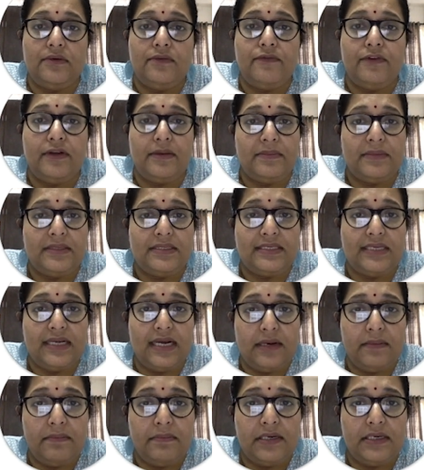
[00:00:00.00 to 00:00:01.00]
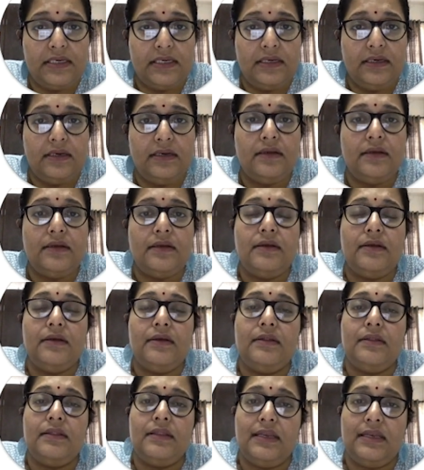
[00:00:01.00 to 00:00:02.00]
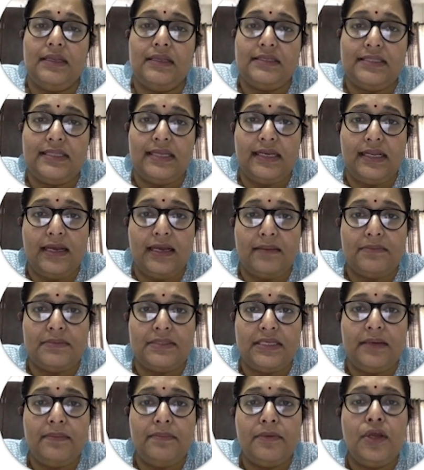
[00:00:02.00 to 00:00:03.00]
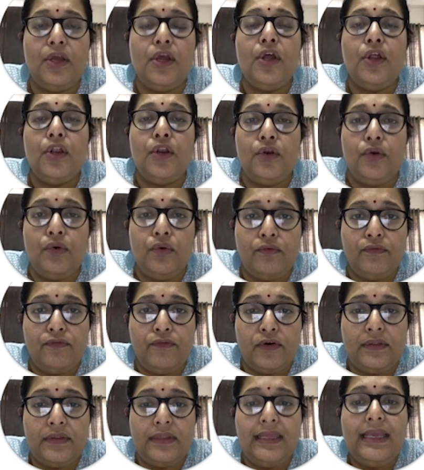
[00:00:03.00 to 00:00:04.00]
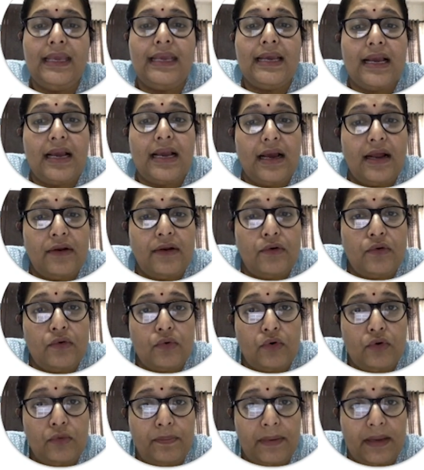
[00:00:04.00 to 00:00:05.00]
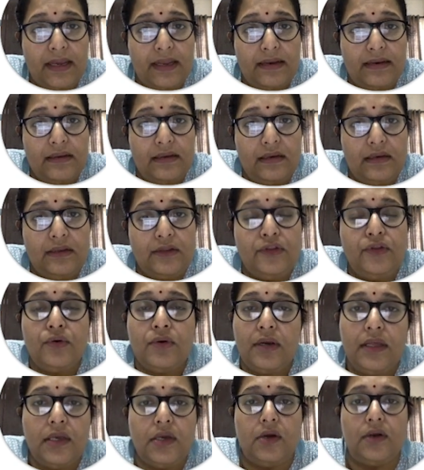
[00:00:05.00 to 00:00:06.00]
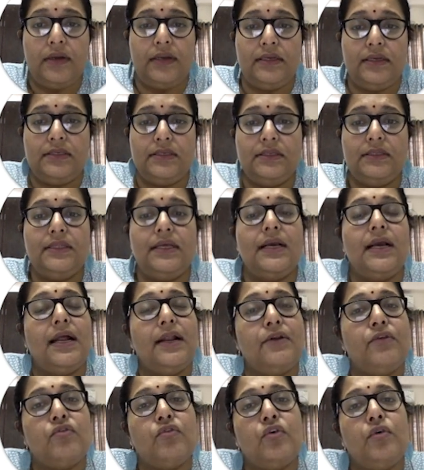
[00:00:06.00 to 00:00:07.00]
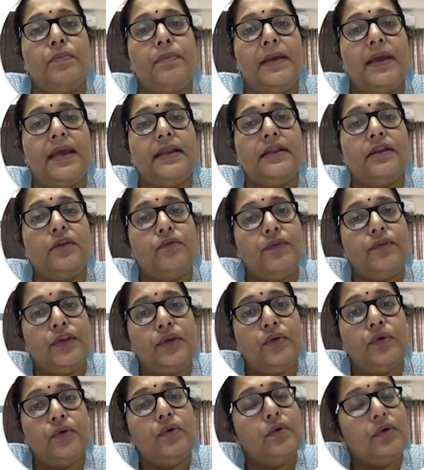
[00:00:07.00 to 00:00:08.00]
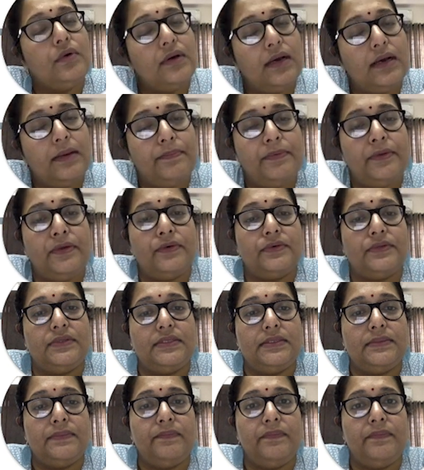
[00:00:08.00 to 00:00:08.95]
From the start button, the list that comes up, look for the control panel, you click on it. The control panel window appears.